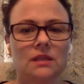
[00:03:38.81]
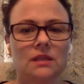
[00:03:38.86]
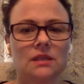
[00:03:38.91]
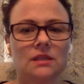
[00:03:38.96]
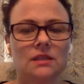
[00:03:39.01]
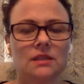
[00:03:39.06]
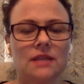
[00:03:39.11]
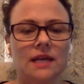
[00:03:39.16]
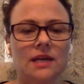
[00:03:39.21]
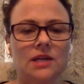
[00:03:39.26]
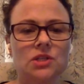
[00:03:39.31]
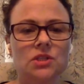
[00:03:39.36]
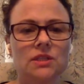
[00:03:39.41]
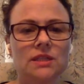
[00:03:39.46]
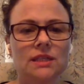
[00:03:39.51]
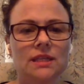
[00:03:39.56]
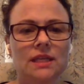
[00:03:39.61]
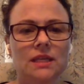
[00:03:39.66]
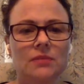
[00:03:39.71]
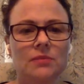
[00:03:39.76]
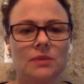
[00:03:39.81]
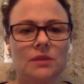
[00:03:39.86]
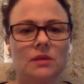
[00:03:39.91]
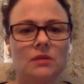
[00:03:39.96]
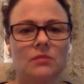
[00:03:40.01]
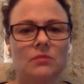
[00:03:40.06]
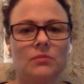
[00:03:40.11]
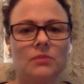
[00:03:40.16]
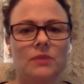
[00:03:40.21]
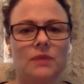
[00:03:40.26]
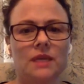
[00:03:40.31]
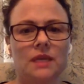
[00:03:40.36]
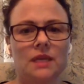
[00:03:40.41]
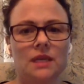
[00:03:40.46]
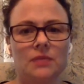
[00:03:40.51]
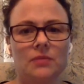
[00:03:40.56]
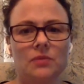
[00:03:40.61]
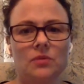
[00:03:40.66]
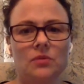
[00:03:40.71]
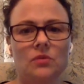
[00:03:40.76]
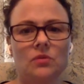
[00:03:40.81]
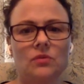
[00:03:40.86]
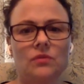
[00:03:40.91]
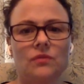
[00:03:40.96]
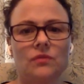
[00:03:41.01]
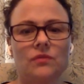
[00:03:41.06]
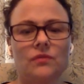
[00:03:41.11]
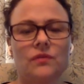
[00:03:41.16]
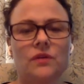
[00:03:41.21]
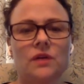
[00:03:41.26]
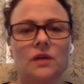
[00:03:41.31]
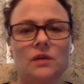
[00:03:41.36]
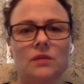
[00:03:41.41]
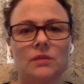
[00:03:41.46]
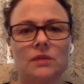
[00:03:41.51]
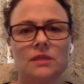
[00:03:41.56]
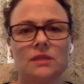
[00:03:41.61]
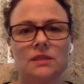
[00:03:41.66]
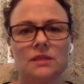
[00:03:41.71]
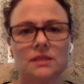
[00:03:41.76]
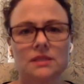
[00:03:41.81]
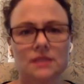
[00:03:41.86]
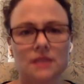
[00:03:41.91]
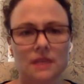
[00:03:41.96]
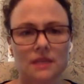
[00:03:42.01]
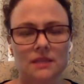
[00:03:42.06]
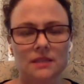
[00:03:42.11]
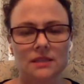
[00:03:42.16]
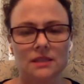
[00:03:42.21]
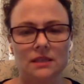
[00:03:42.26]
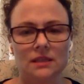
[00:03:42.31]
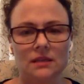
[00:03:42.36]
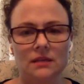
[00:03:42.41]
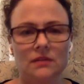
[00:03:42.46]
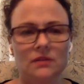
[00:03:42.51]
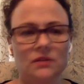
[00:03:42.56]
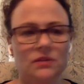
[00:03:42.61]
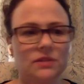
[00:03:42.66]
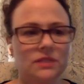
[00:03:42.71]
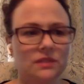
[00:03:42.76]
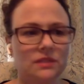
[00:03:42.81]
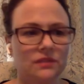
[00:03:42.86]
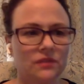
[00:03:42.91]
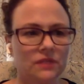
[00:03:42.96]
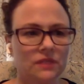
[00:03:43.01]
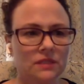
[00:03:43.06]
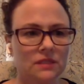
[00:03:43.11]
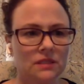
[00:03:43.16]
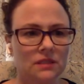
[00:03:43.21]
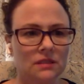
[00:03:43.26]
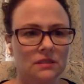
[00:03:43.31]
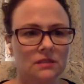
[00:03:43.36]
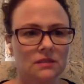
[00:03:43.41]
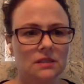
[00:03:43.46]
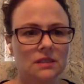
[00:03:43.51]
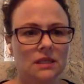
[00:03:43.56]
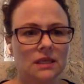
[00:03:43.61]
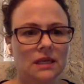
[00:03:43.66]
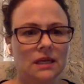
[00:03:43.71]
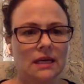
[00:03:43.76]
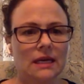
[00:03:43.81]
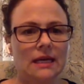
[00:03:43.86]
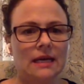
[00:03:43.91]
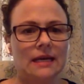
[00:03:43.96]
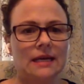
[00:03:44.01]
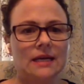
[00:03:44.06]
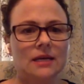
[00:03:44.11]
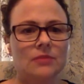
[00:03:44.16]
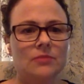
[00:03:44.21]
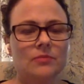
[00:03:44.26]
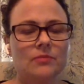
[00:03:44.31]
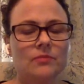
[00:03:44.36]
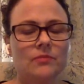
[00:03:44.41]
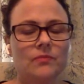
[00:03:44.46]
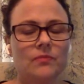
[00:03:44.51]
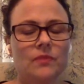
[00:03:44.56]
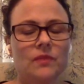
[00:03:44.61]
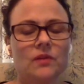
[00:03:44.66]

it's actually keeping people from discussing their differences um,